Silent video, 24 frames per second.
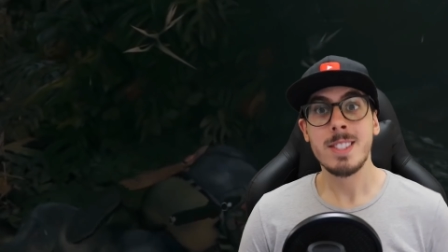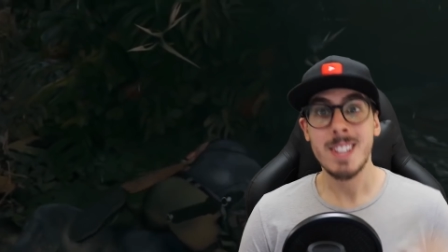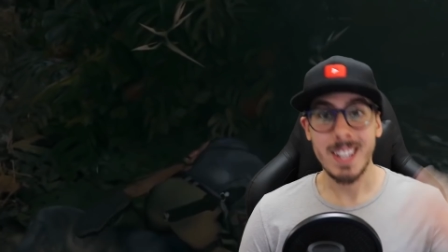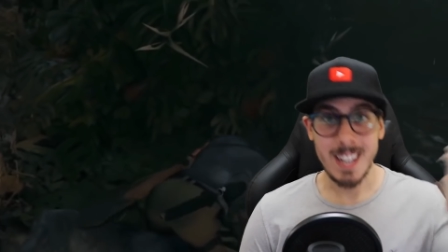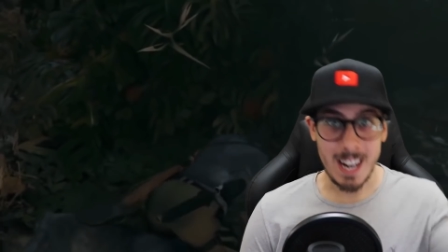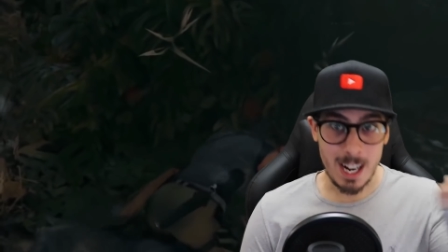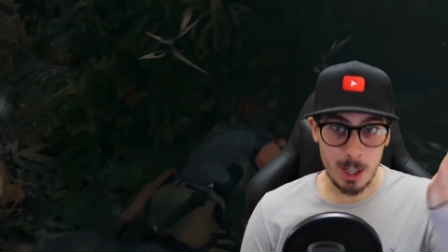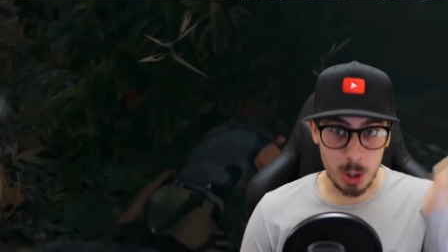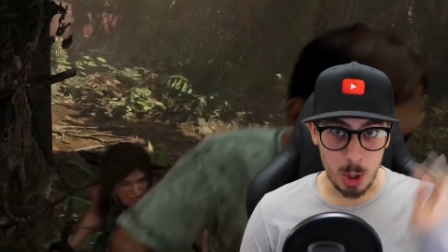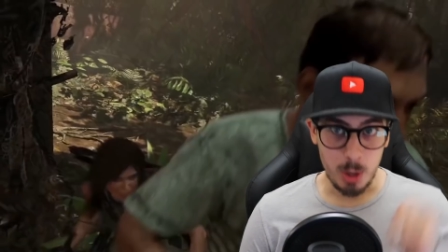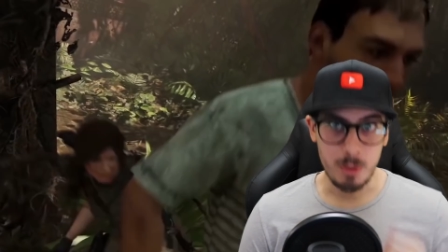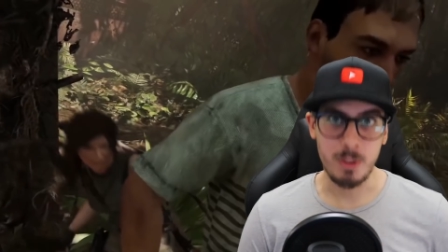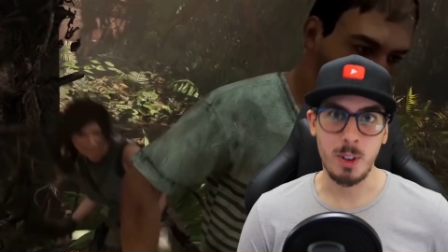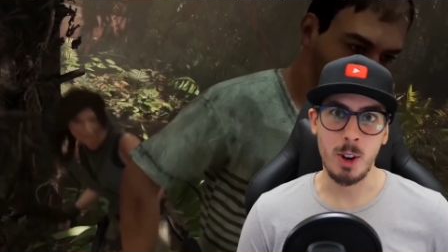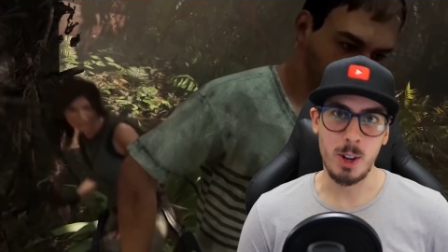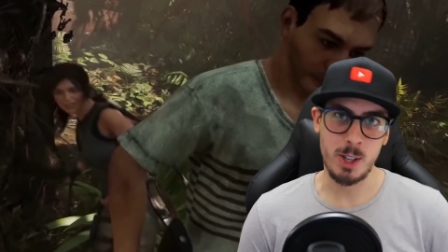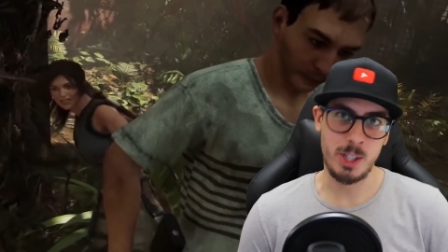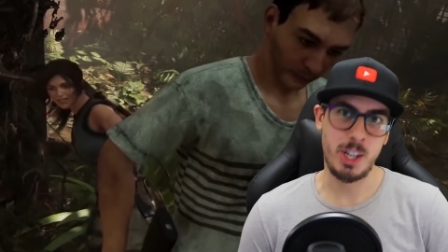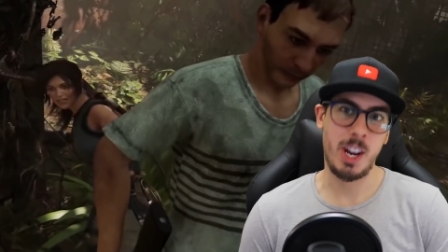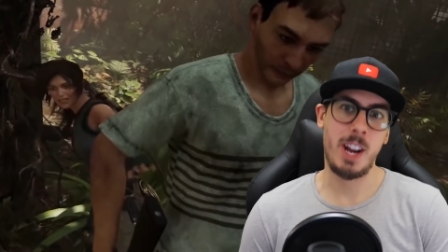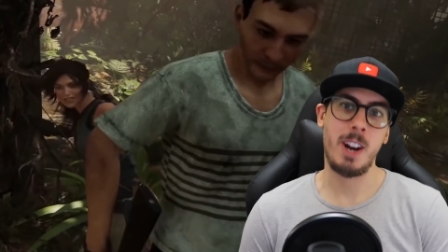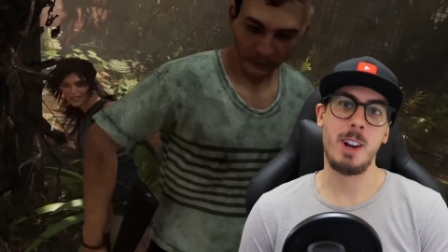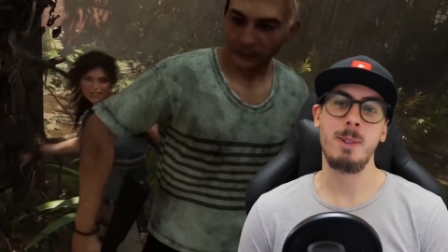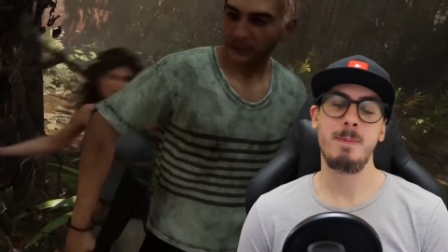So now you've got
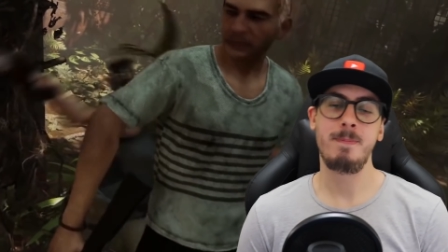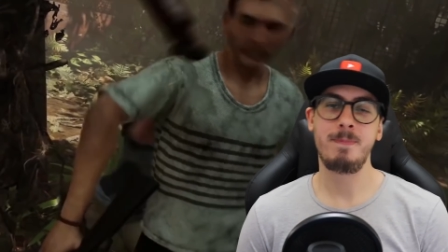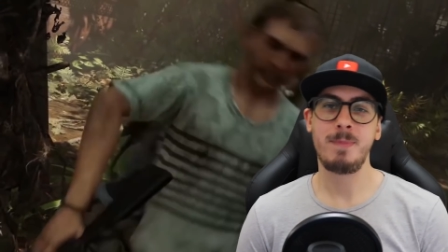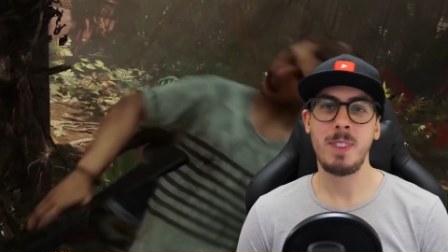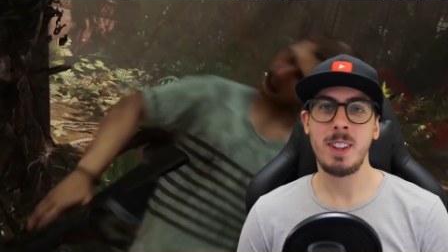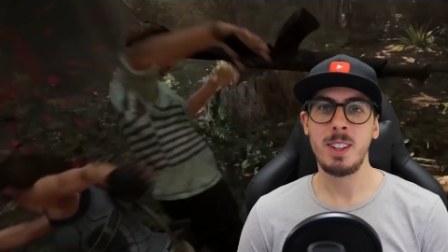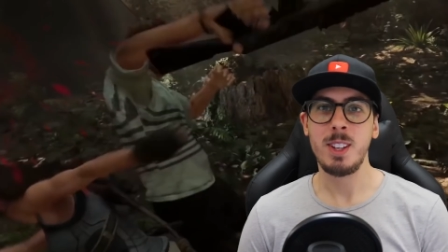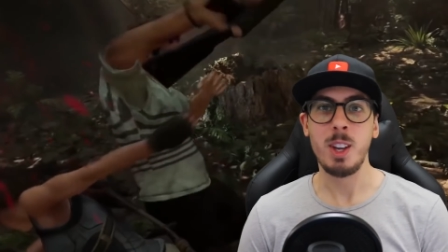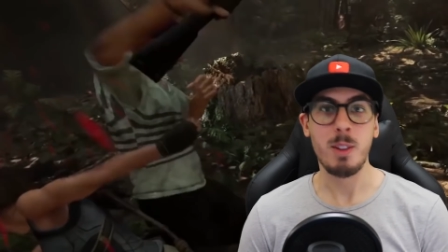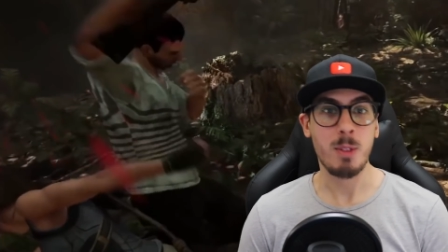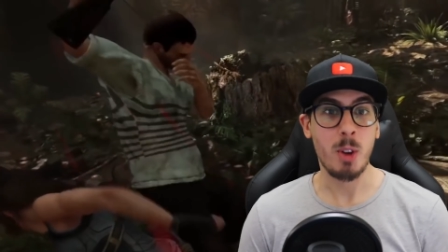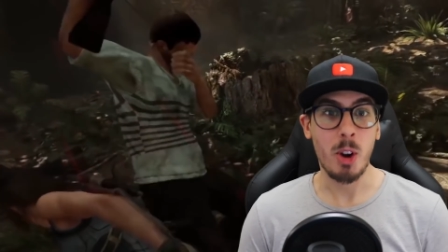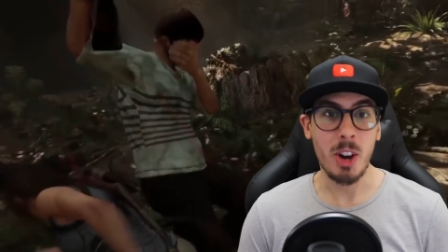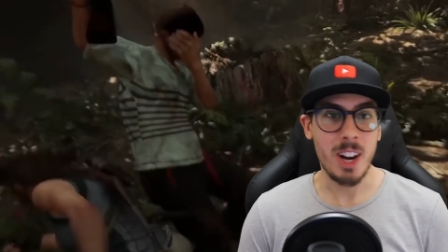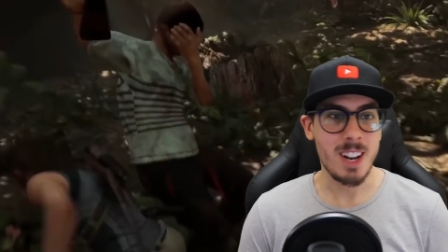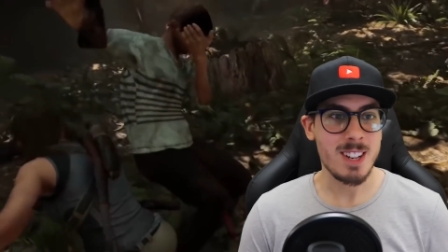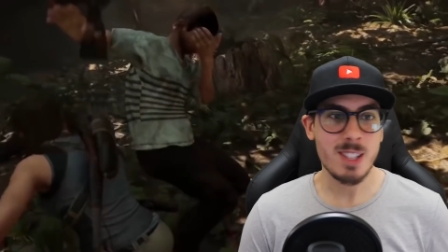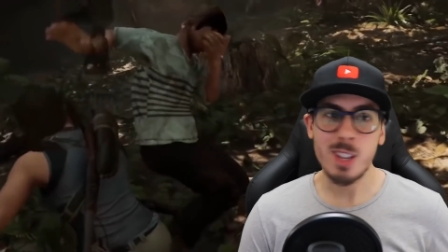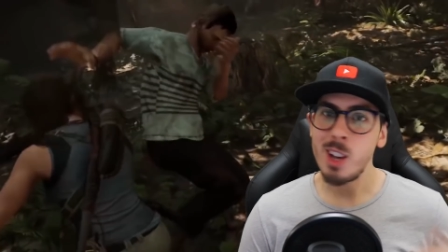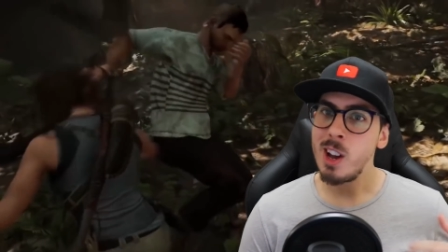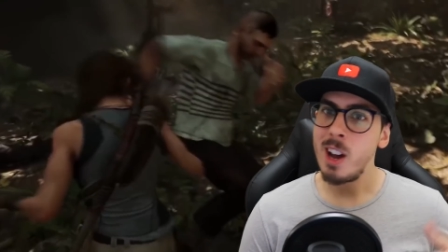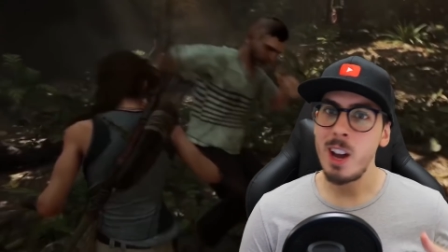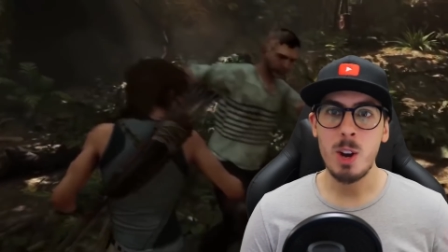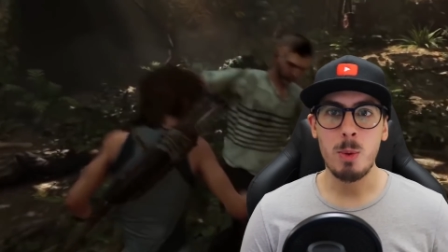Shadow. You've got an
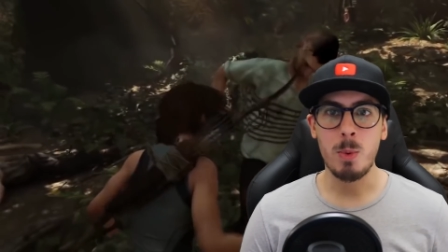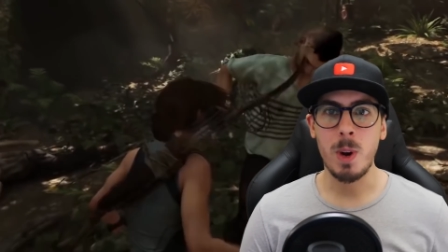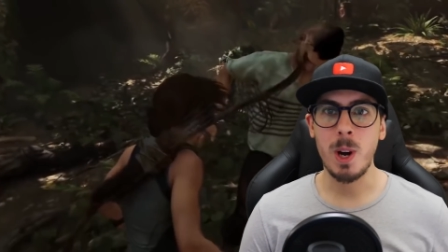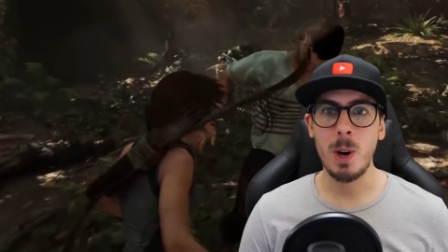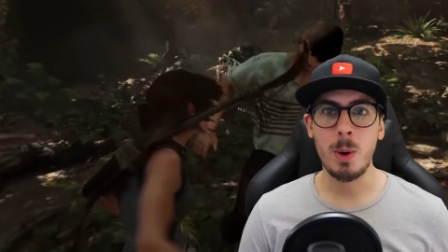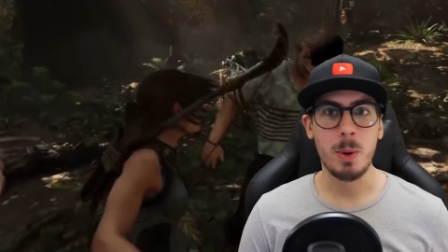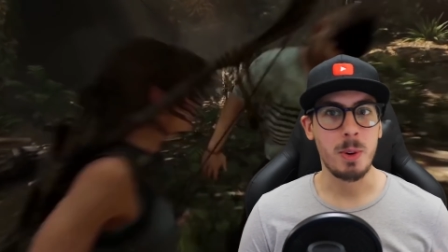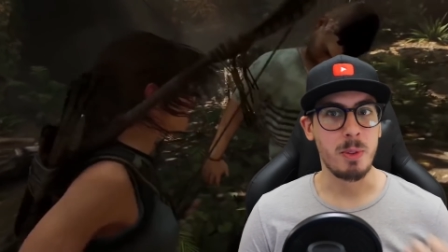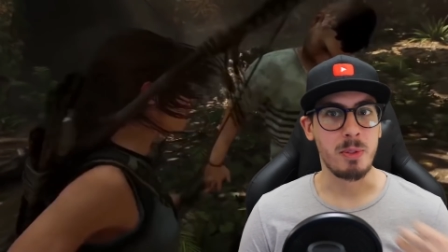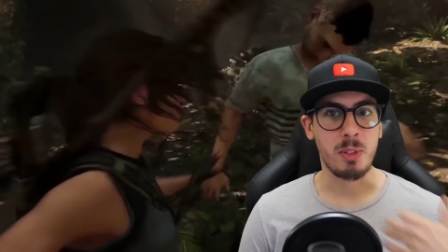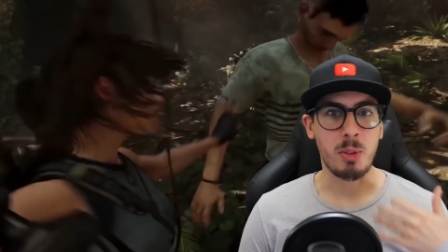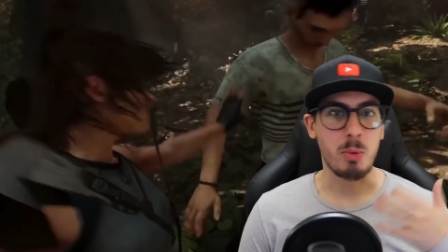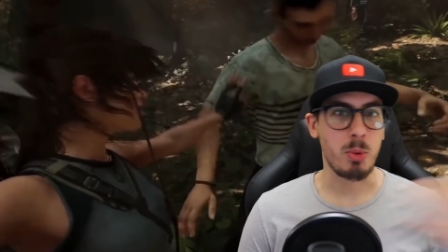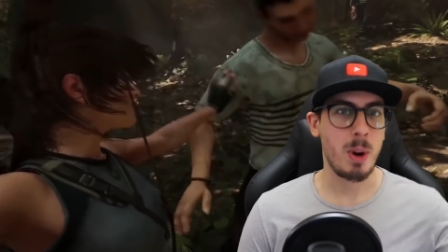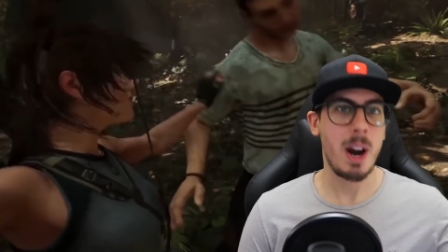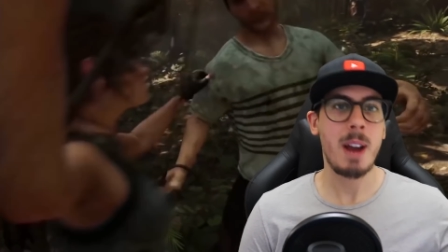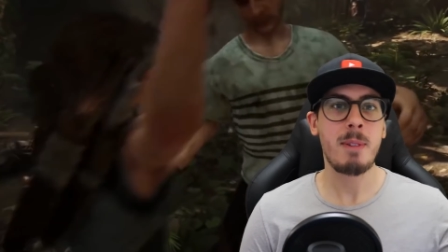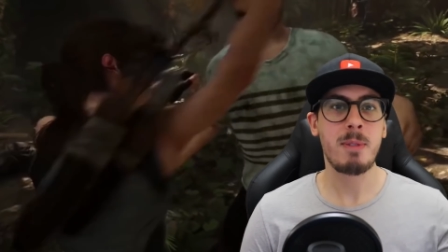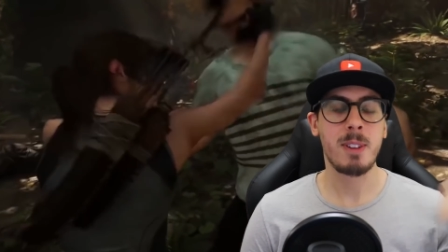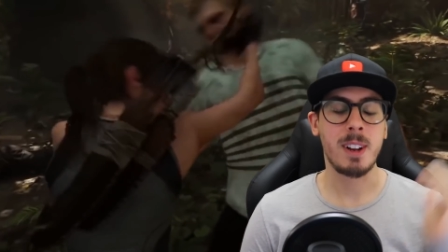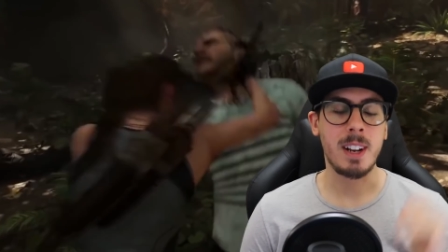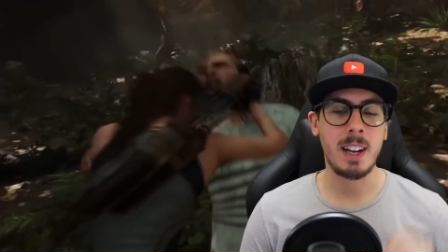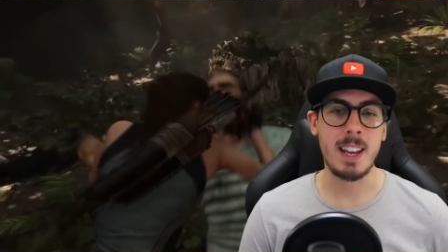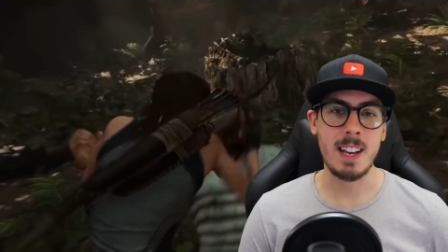entire world of
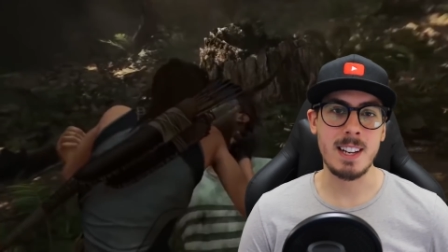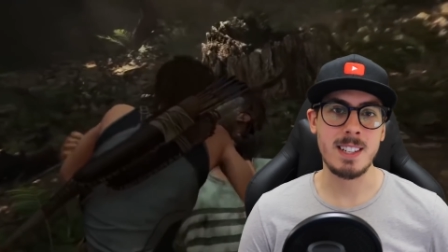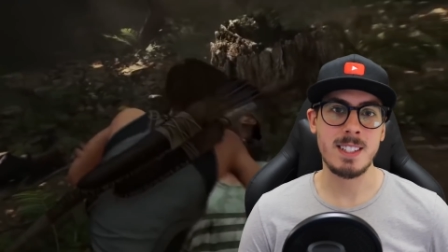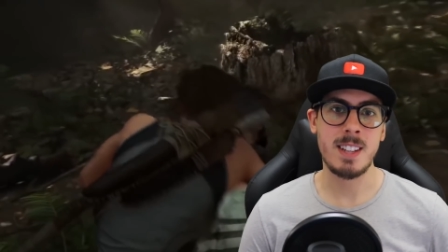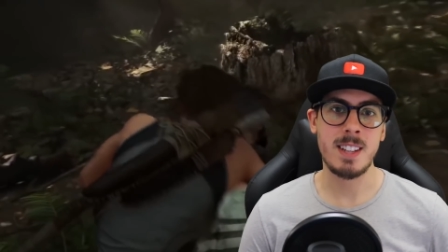graphically